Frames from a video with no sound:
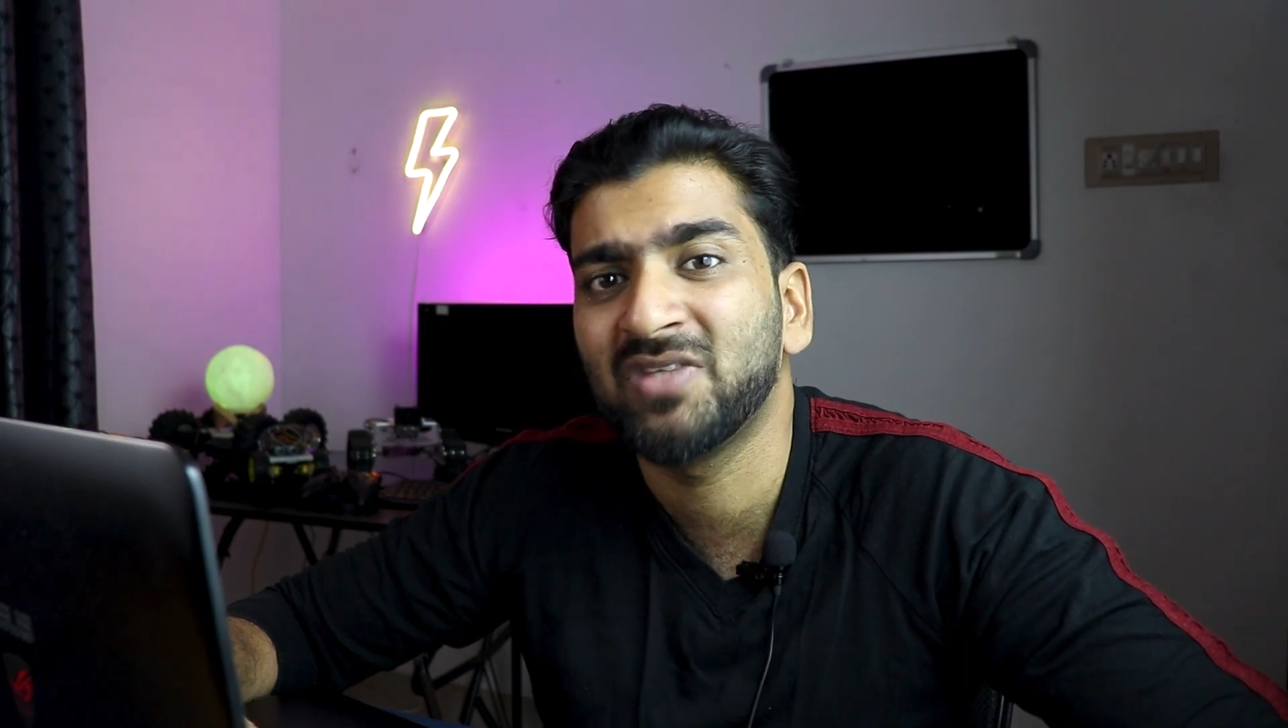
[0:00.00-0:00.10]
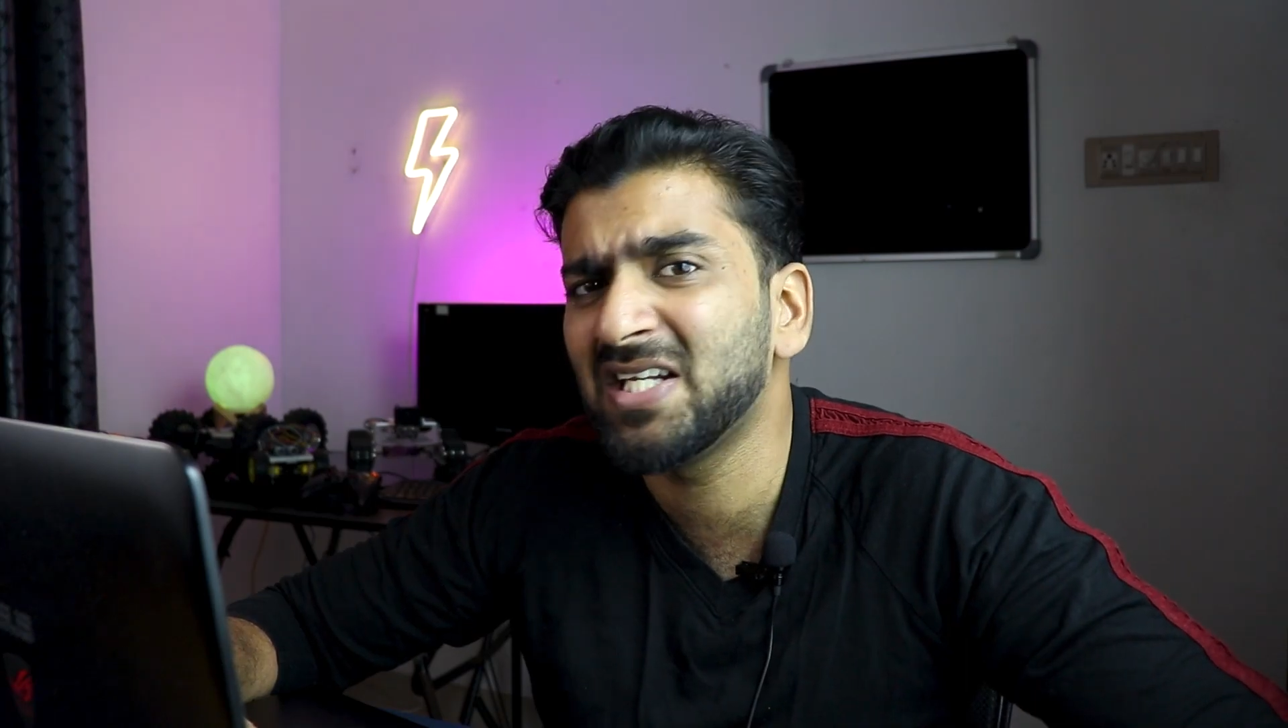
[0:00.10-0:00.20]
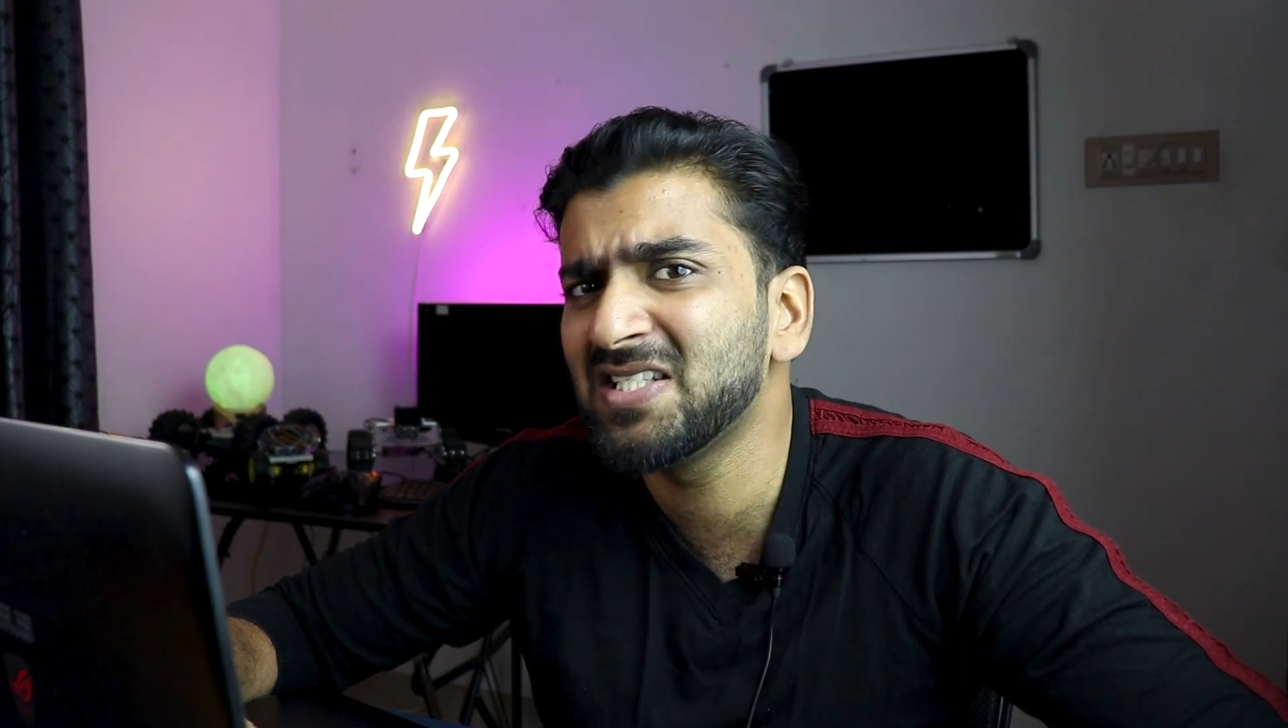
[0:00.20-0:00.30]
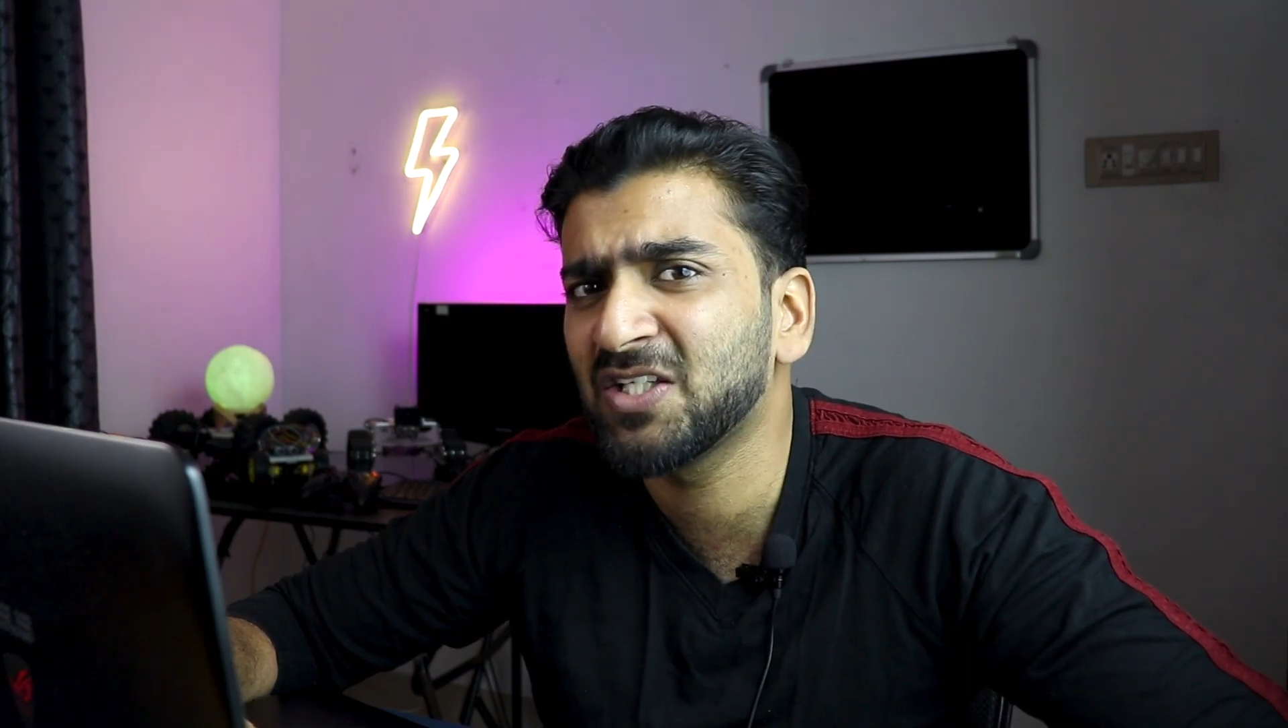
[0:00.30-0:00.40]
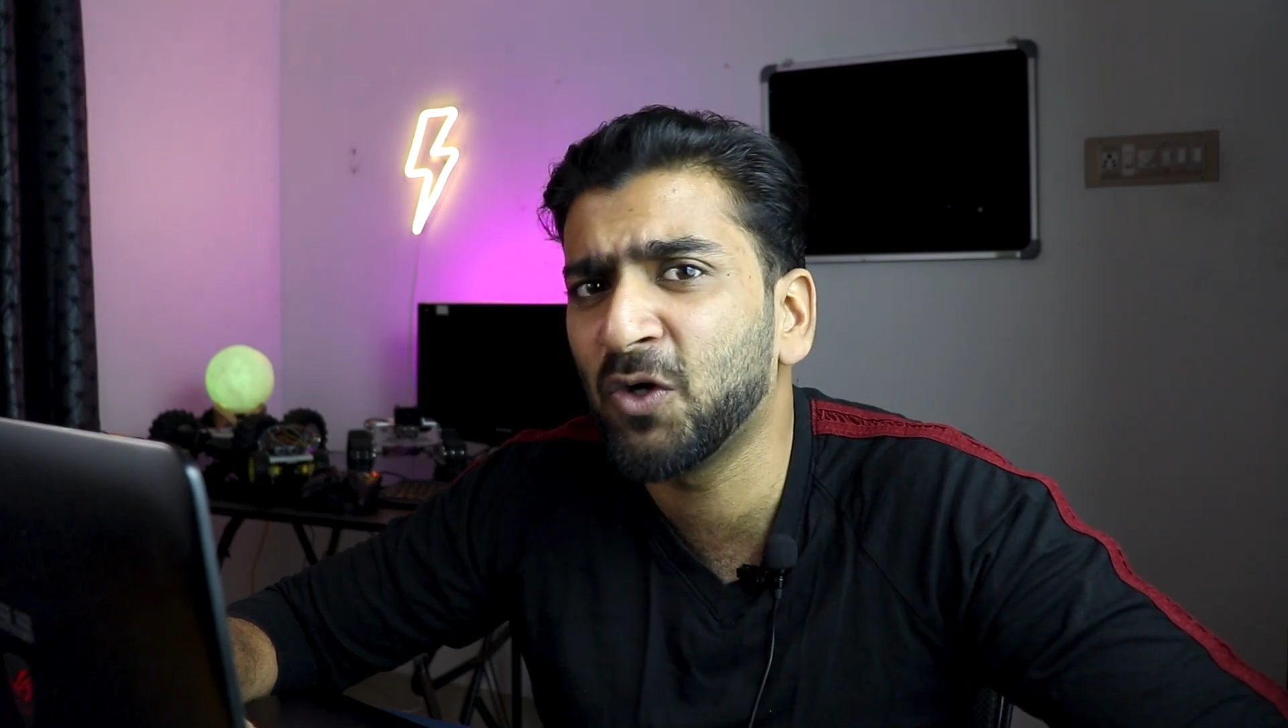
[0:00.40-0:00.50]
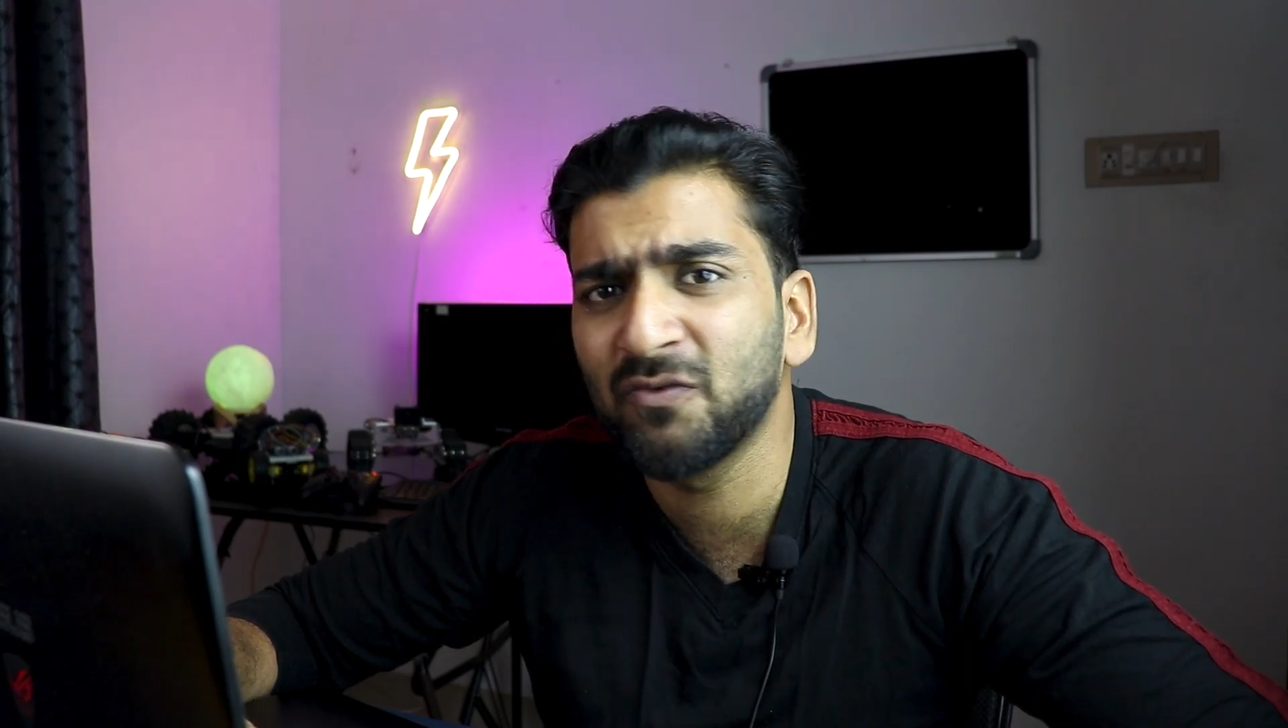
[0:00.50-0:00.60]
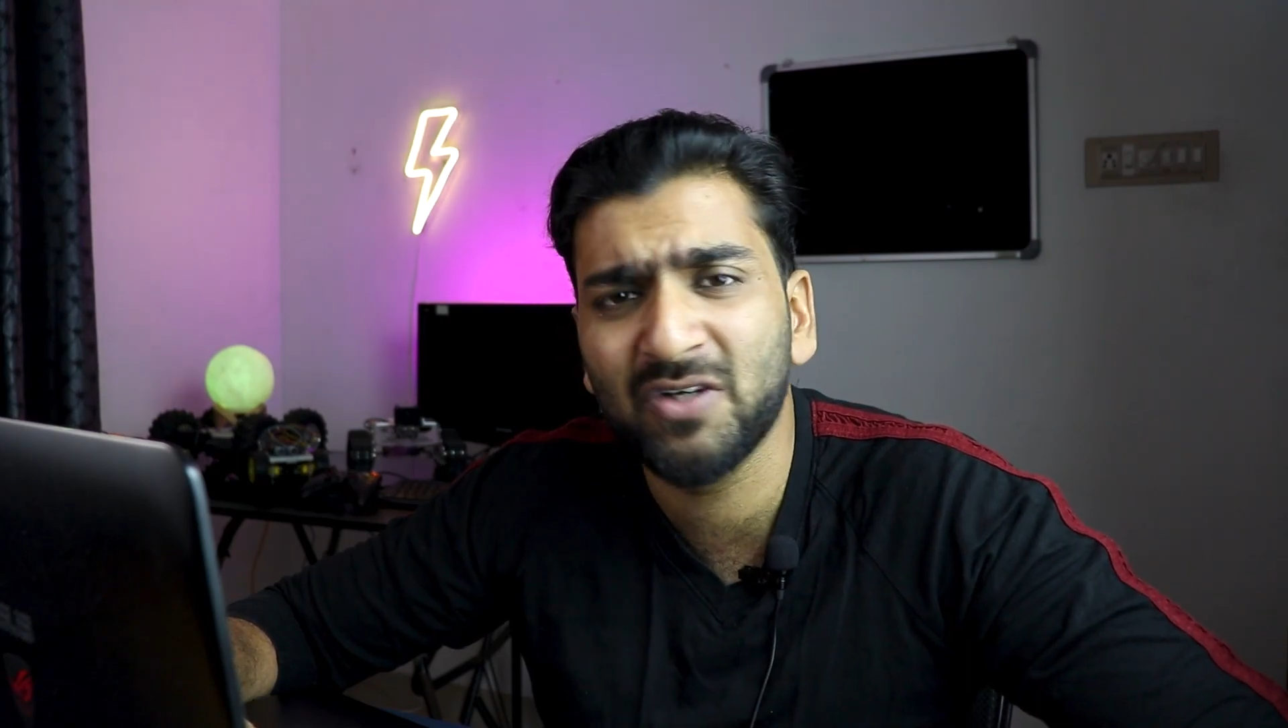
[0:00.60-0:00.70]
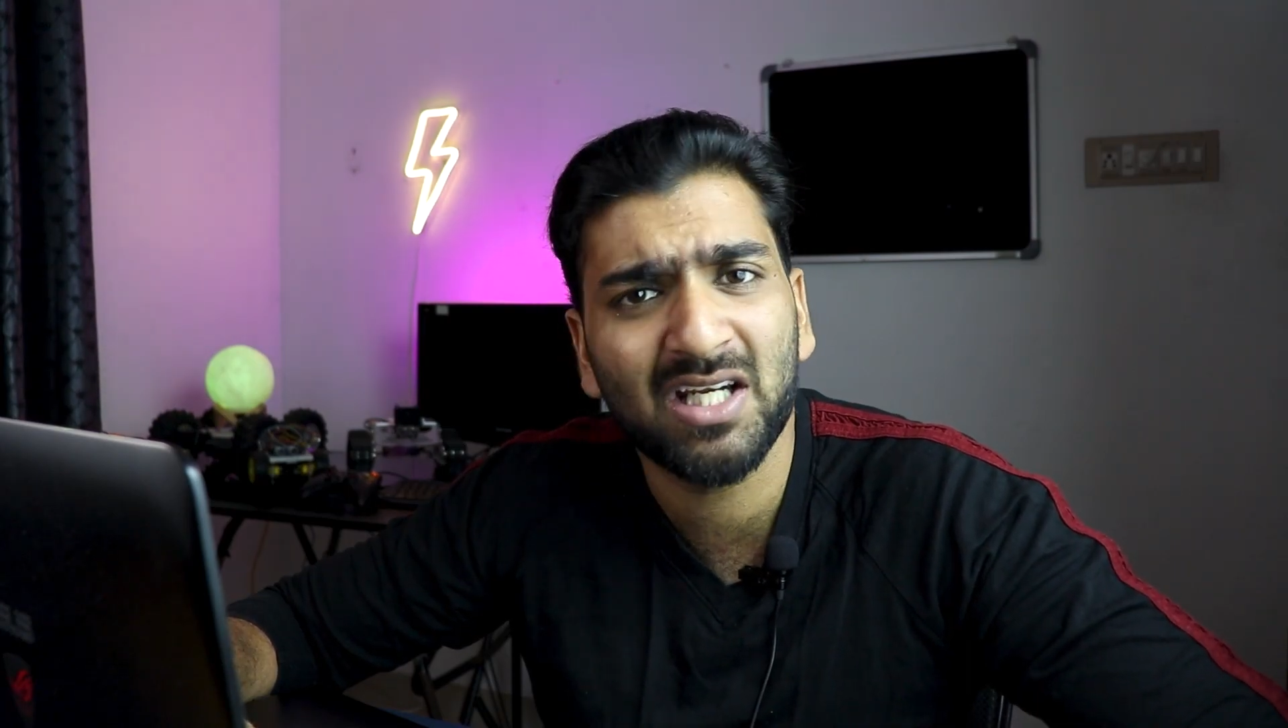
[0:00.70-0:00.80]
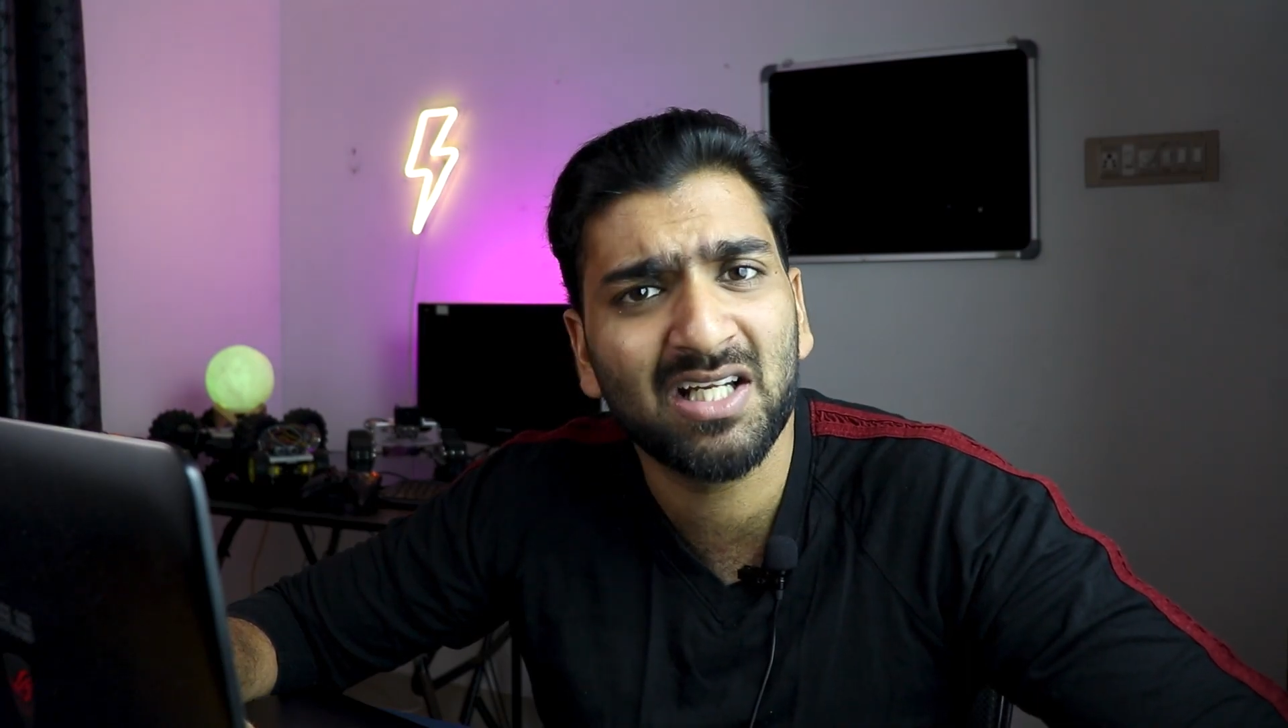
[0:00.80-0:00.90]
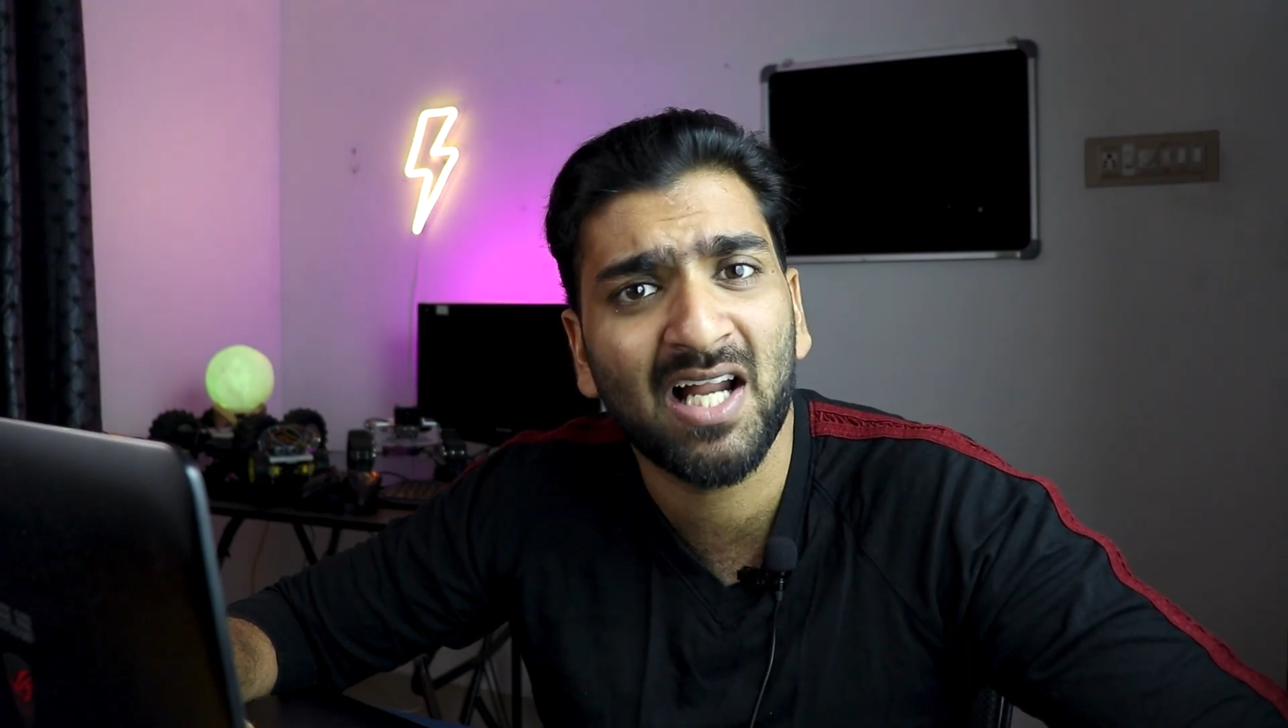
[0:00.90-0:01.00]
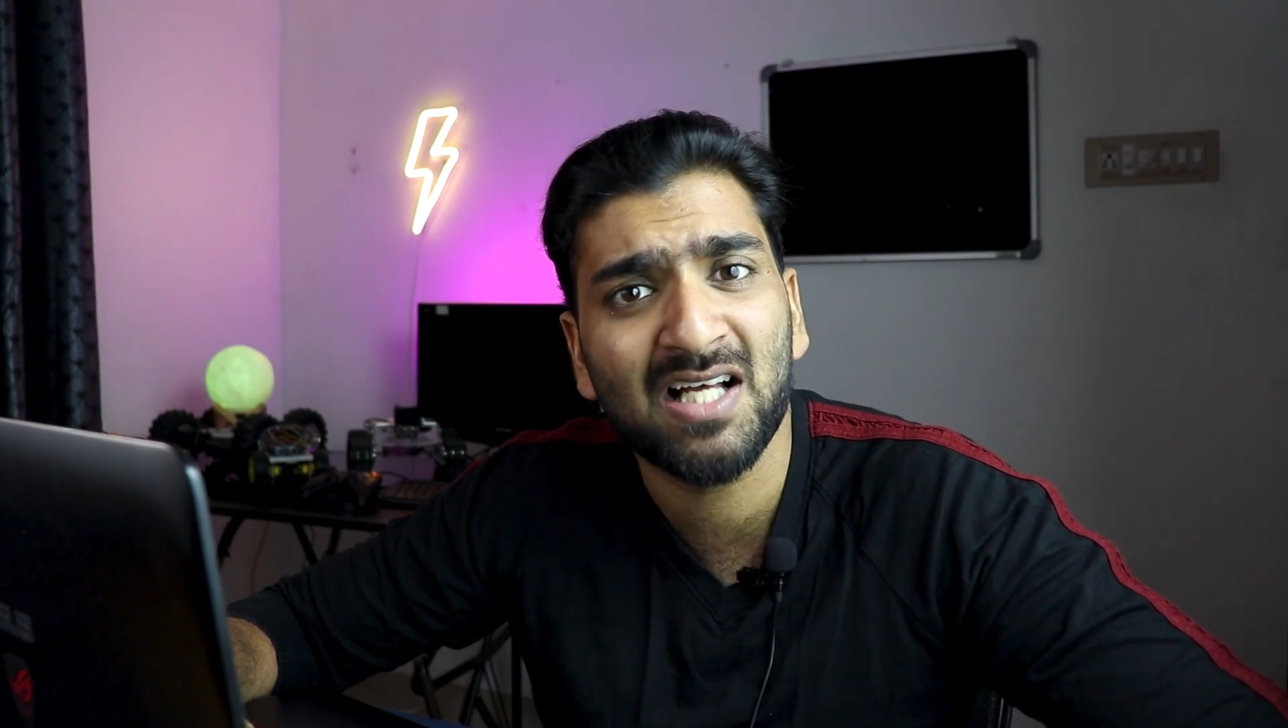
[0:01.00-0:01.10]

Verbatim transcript: that is configuring